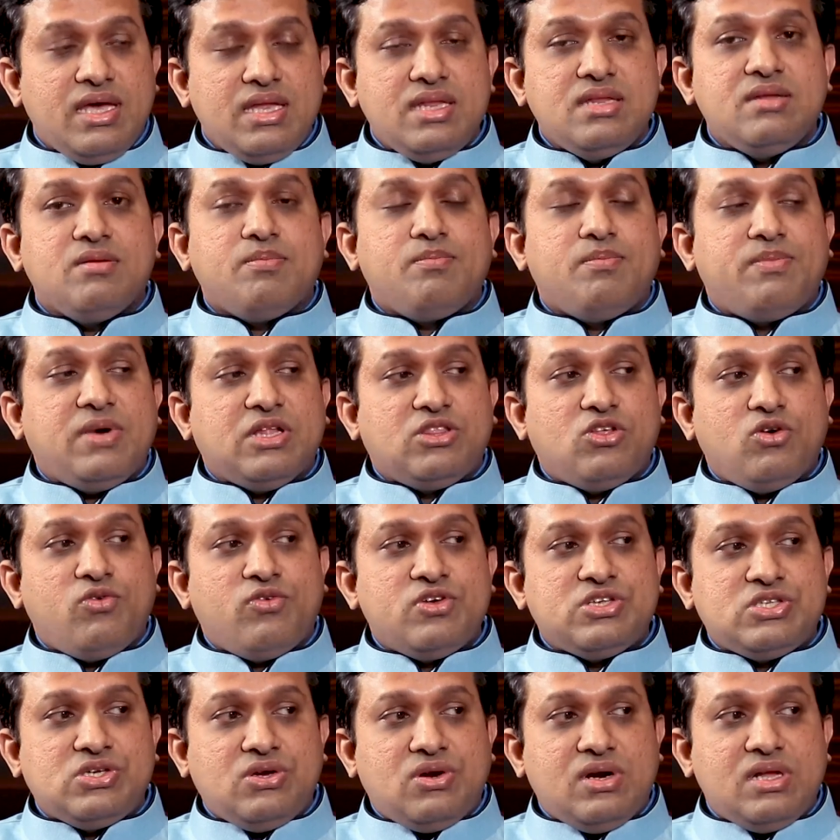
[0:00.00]
in
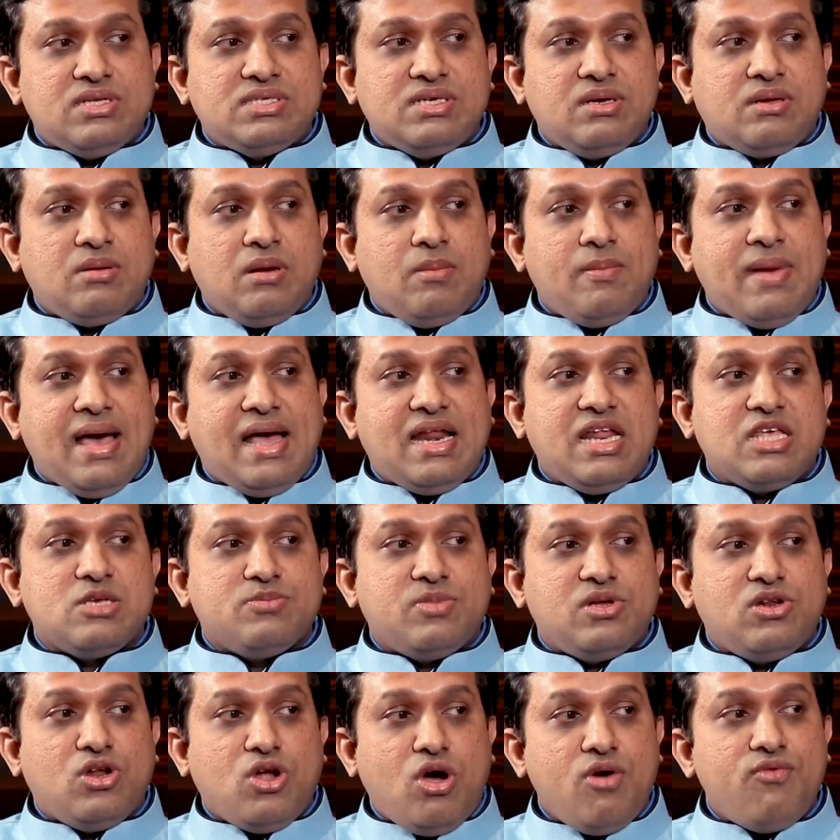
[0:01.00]
pathophysiological
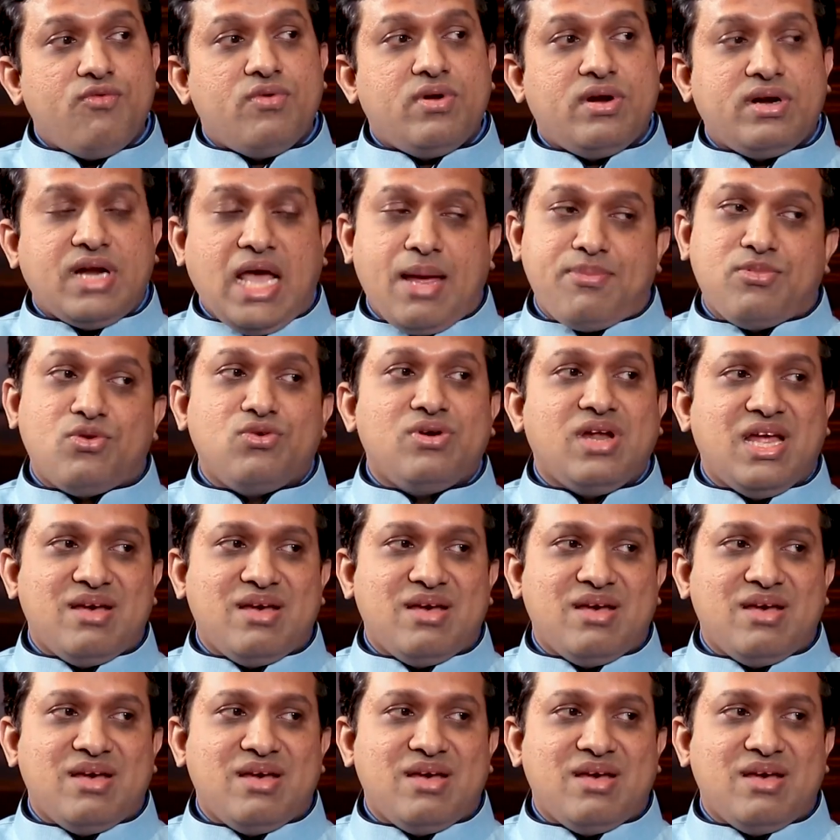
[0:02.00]
management of type 2